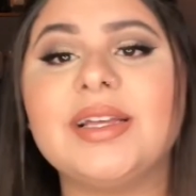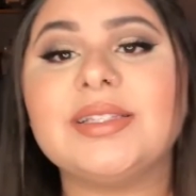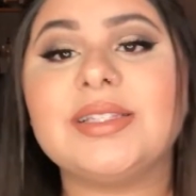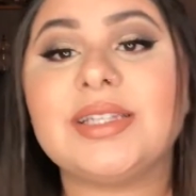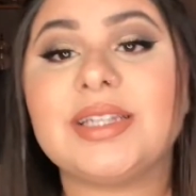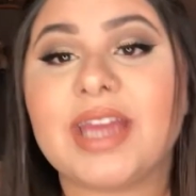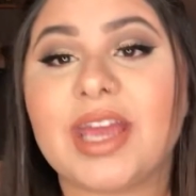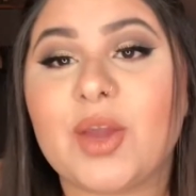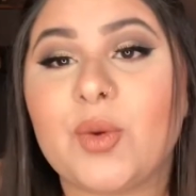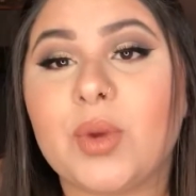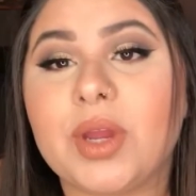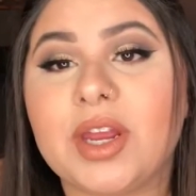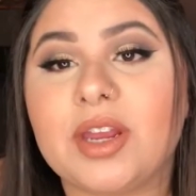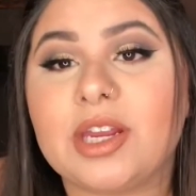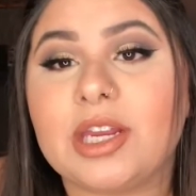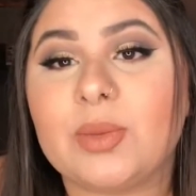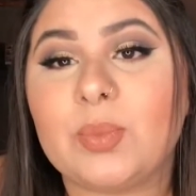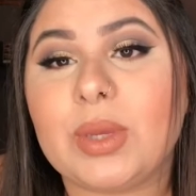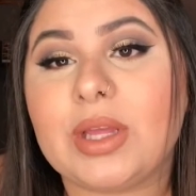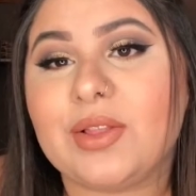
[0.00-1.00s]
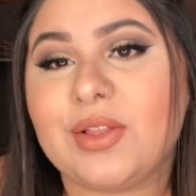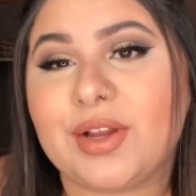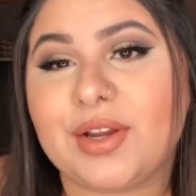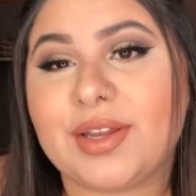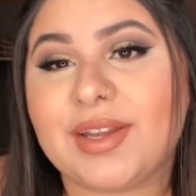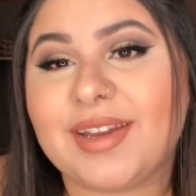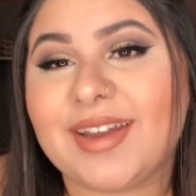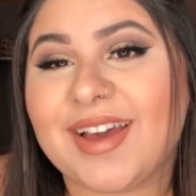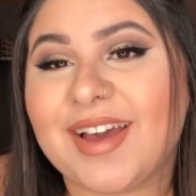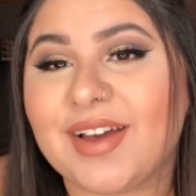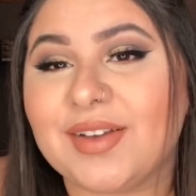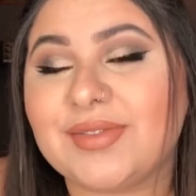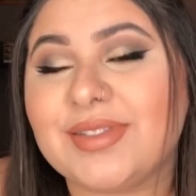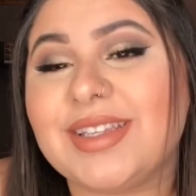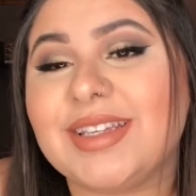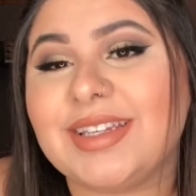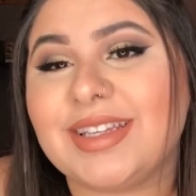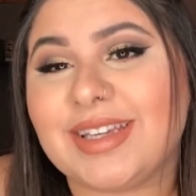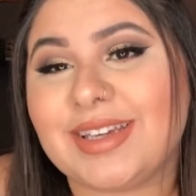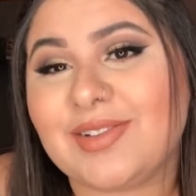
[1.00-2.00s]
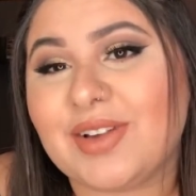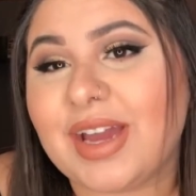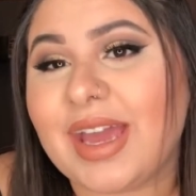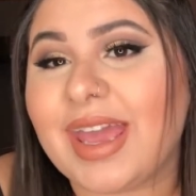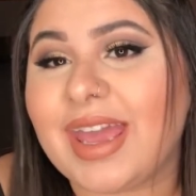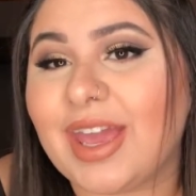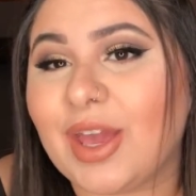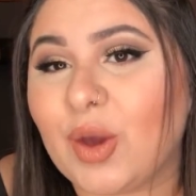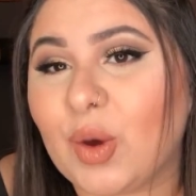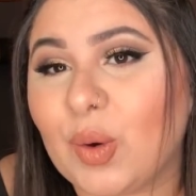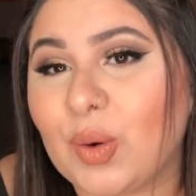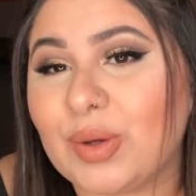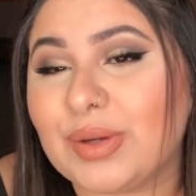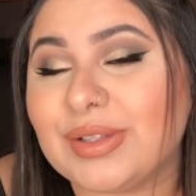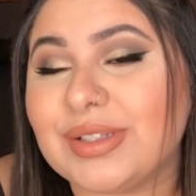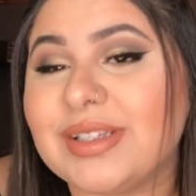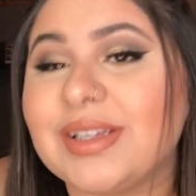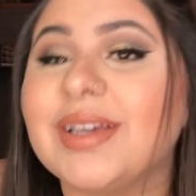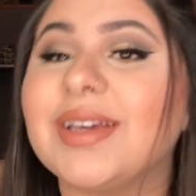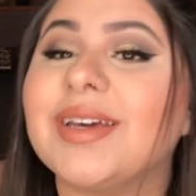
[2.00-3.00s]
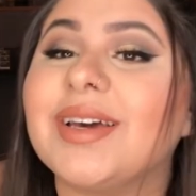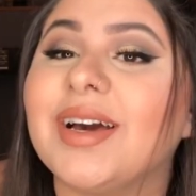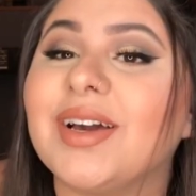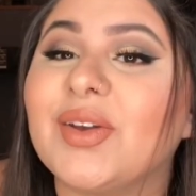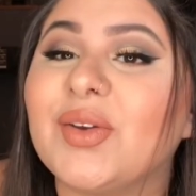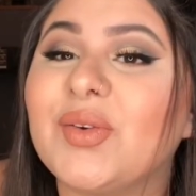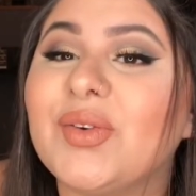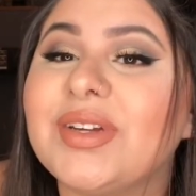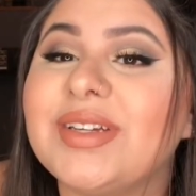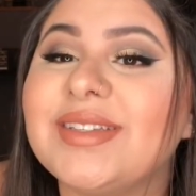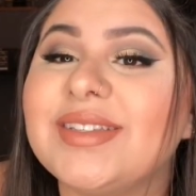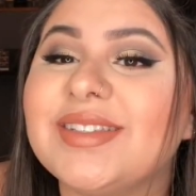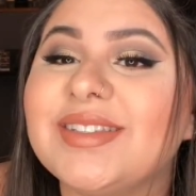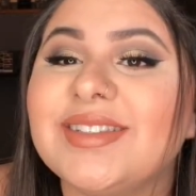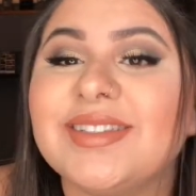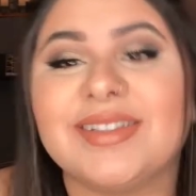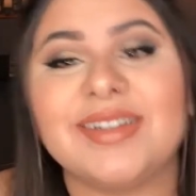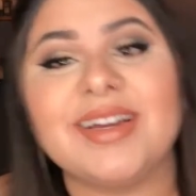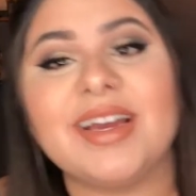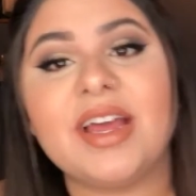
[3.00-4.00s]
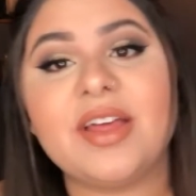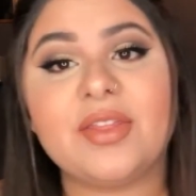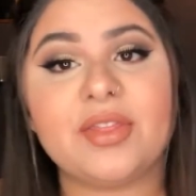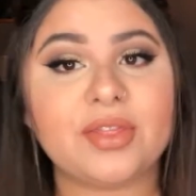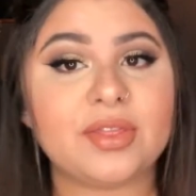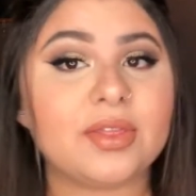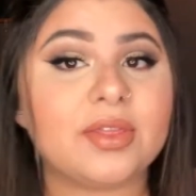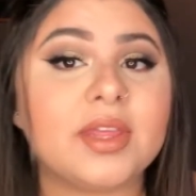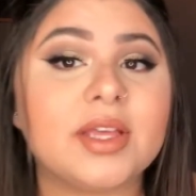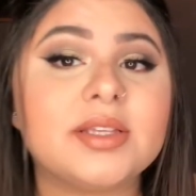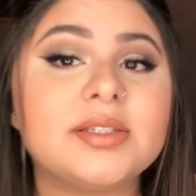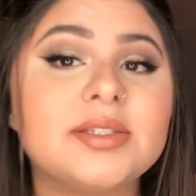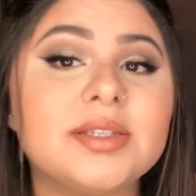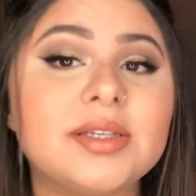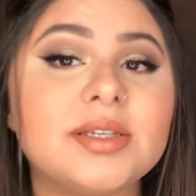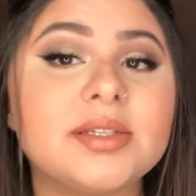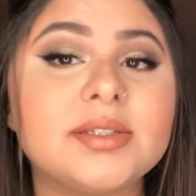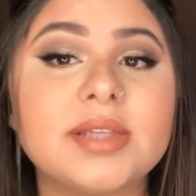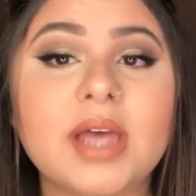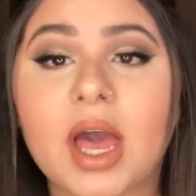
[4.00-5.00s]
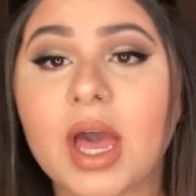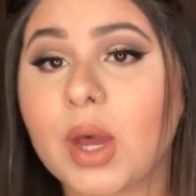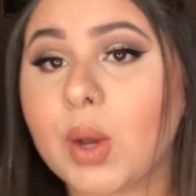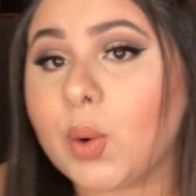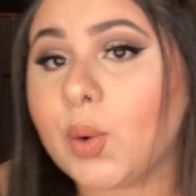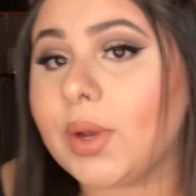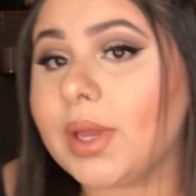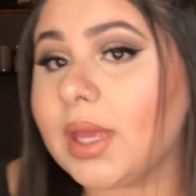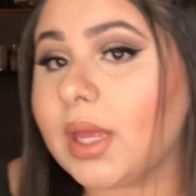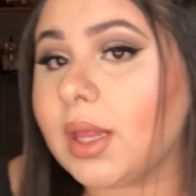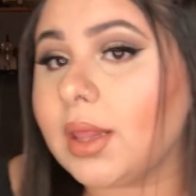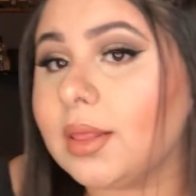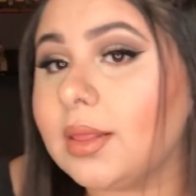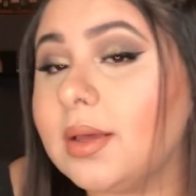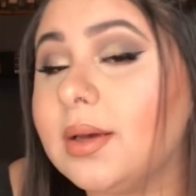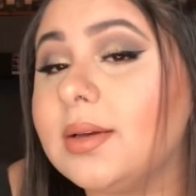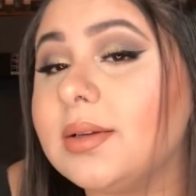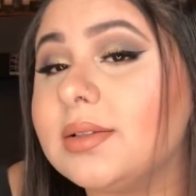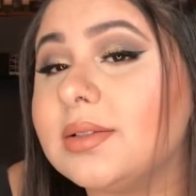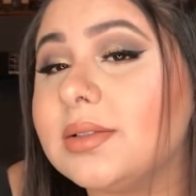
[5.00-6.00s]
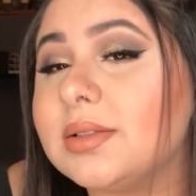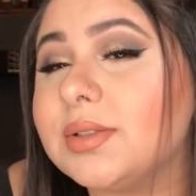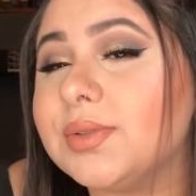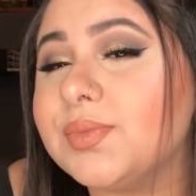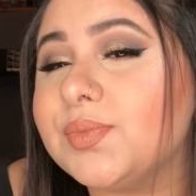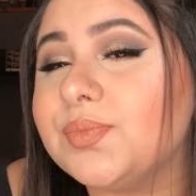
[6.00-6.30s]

Today we are going to be learning how to do a gold cut crease. This is how it looks.